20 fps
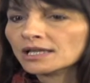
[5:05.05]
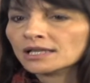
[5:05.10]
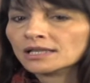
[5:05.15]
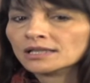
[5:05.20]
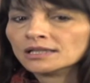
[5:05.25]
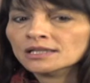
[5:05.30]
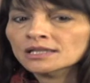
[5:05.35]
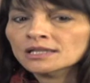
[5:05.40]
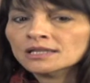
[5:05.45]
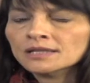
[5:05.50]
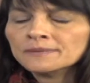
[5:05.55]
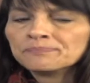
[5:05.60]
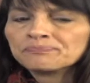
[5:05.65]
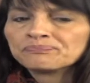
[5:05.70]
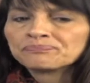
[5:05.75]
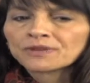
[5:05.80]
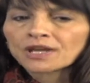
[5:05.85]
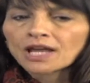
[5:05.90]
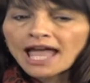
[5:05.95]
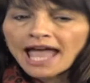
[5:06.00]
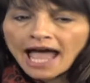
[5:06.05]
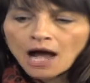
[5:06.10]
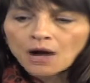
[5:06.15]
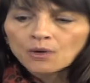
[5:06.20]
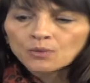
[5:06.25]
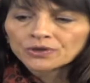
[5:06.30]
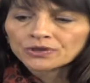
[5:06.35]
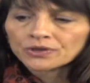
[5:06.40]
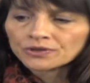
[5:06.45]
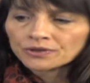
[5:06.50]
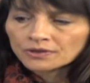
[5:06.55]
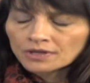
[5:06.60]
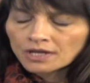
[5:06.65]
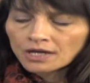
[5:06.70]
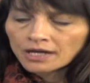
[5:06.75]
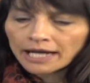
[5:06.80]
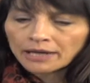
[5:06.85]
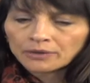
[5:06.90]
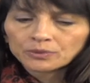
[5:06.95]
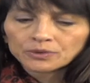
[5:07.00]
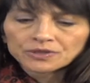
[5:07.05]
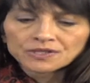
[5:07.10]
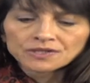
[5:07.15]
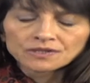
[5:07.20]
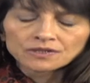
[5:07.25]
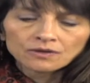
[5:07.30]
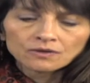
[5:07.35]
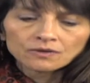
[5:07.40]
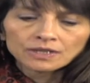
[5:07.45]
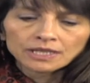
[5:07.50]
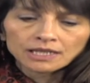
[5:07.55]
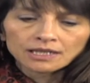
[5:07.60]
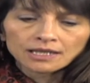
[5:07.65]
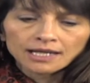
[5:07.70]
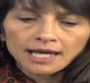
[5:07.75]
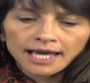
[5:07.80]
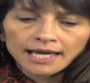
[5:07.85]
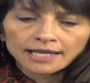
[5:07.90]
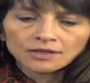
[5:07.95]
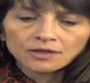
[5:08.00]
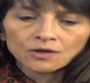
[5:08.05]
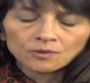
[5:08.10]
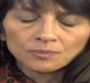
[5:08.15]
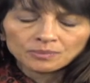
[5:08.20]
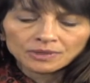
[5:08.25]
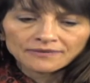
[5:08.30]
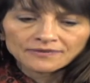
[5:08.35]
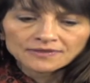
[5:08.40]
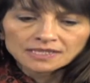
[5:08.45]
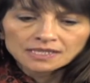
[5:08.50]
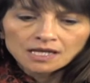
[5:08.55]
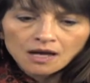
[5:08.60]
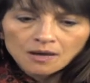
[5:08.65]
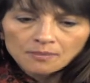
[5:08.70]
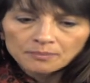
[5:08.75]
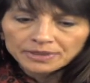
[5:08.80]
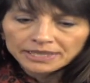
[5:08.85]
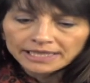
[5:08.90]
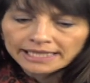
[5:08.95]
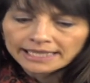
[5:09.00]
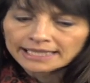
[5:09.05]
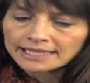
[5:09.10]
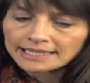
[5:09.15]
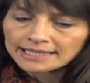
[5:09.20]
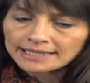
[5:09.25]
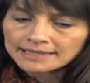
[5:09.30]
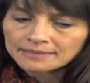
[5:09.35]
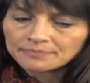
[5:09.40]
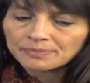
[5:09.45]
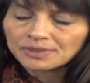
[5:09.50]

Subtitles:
And our slogan at Hope Loves Company is,